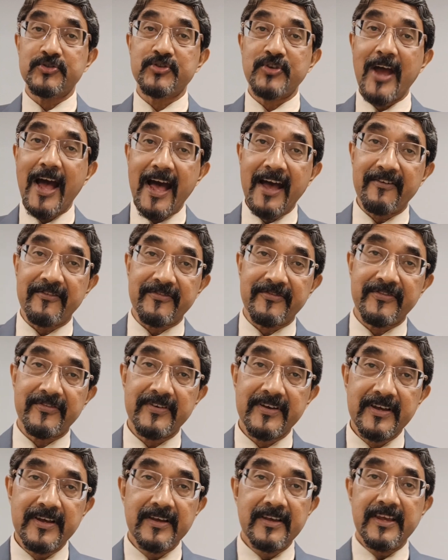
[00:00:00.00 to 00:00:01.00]
to have,
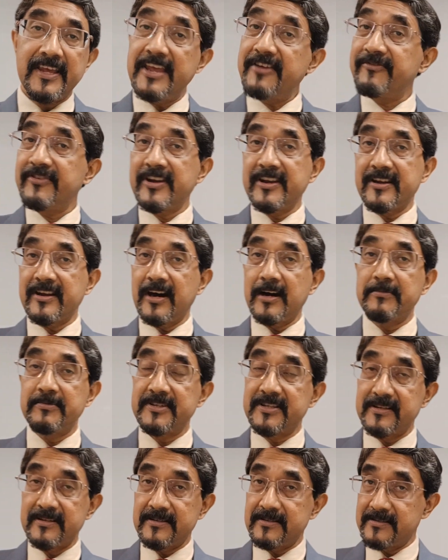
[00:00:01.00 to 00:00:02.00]
even in
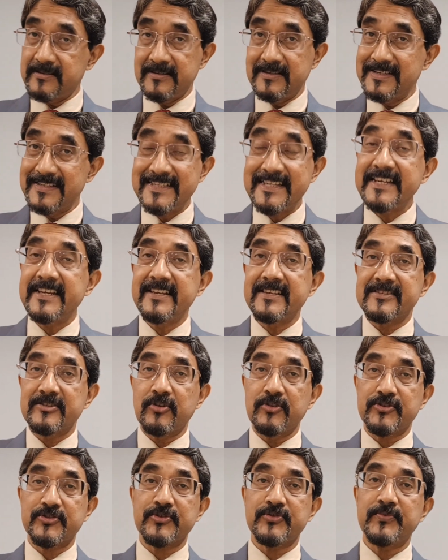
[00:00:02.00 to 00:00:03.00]
urban cities
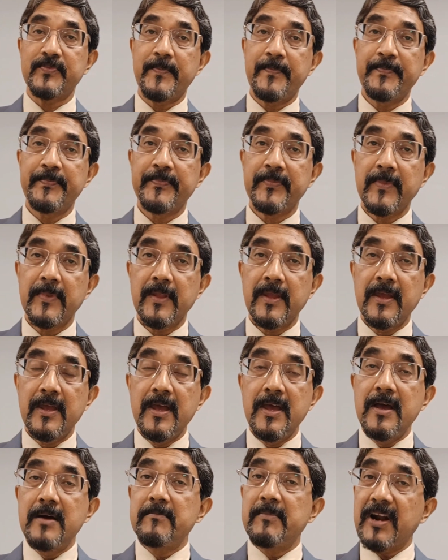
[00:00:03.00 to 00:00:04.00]
also.
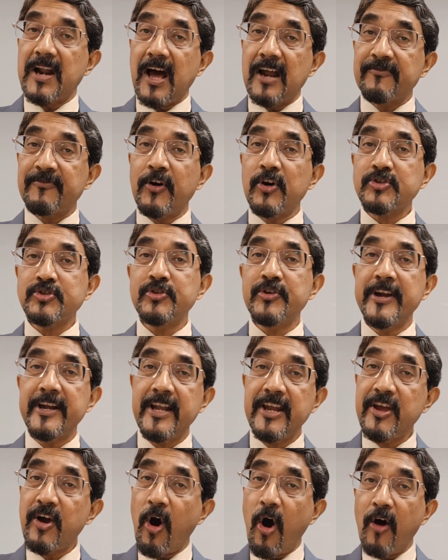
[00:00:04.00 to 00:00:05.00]
But
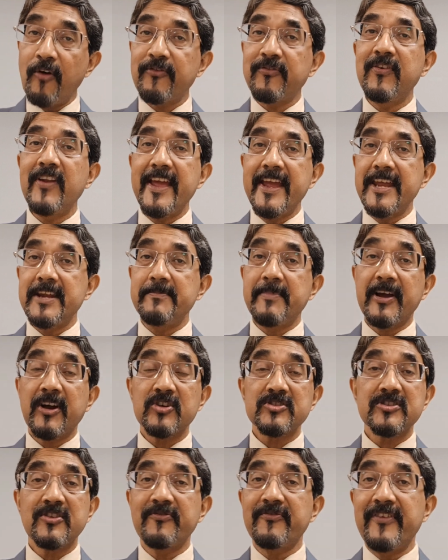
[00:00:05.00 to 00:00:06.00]
unfortunately, of late,
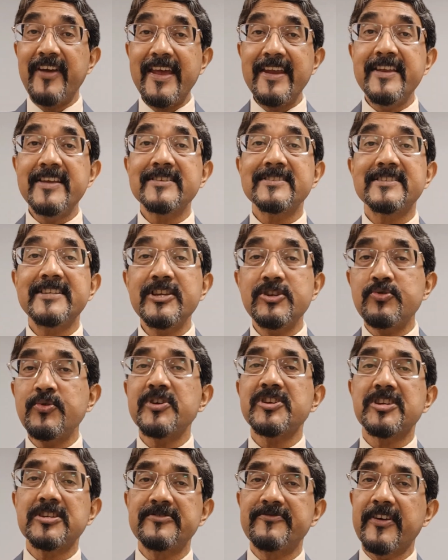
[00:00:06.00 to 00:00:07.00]
because of various
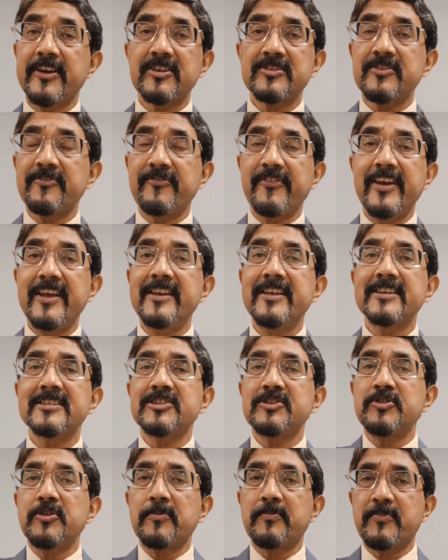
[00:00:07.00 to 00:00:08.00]
situations, because of various
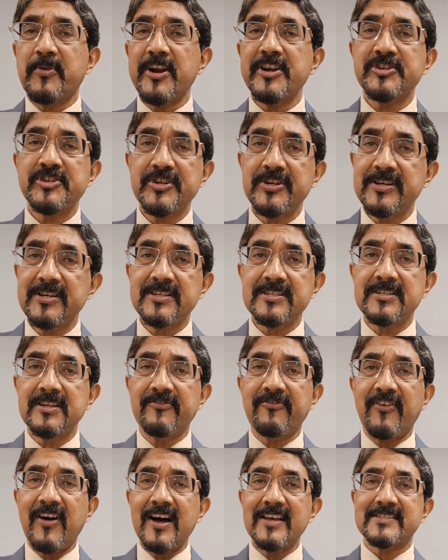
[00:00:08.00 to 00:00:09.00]
pressures,
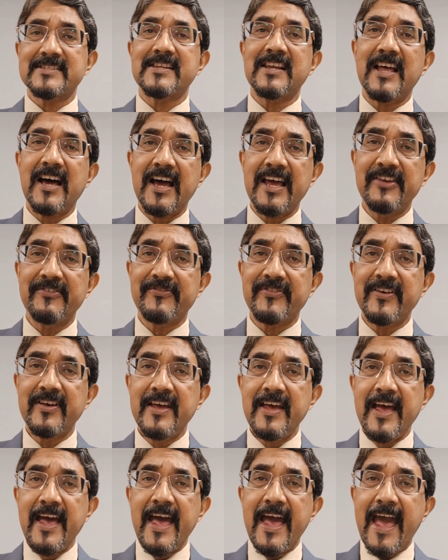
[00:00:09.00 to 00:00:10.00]
the fast life,
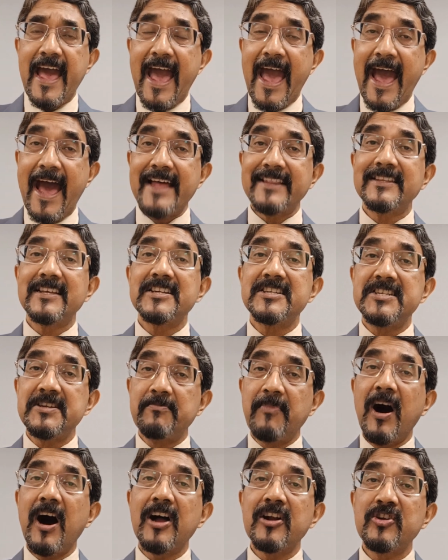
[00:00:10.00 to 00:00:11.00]
and the
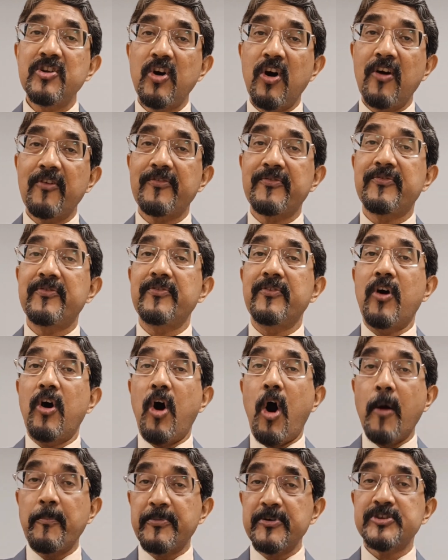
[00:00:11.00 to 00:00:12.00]
demand of
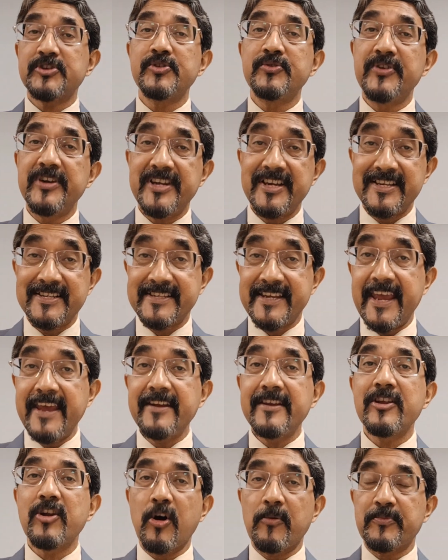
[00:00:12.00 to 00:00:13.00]
opportunities,
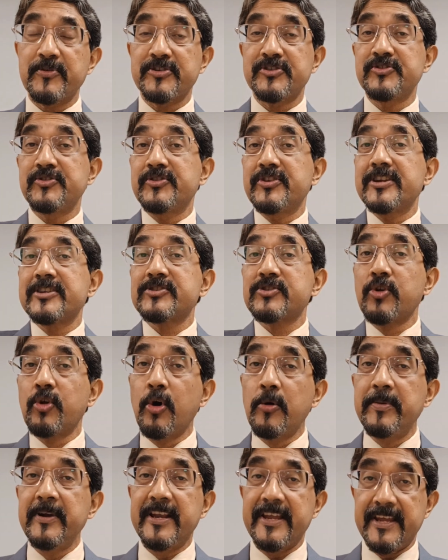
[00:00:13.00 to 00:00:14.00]
career opportunities
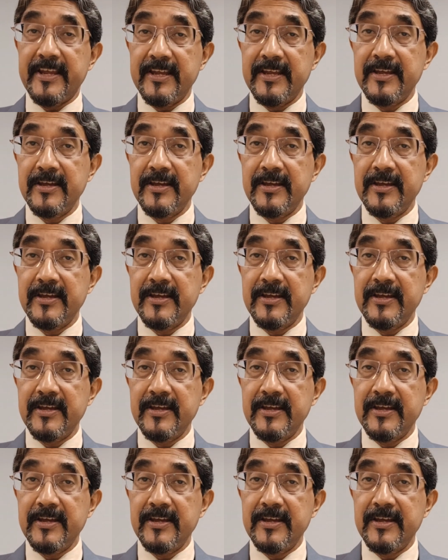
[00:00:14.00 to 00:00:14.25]
globally,